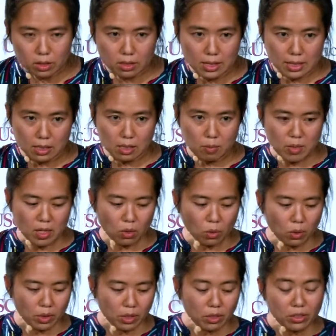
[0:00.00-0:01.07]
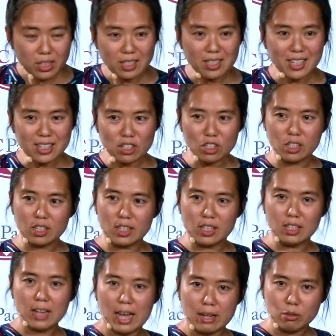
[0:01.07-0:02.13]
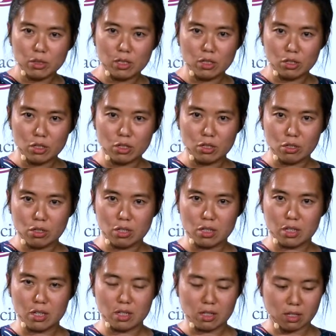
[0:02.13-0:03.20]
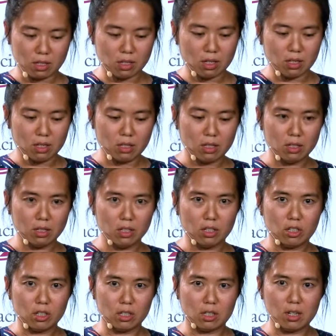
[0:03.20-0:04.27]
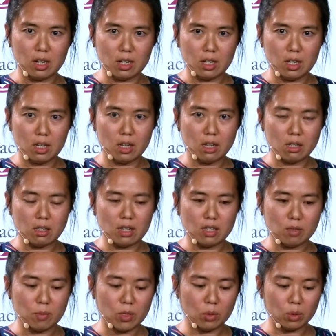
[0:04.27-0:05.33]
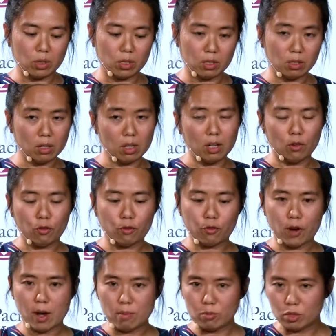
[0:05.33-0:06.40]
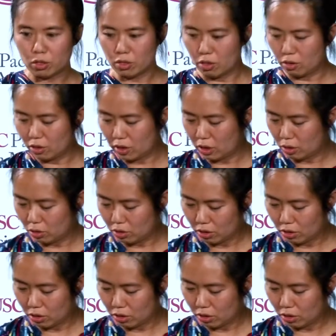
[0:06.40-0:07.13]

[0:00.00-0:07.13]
Sesame oil. This actually, I was introduced to this delicious nutty sesame oil from Sunoco.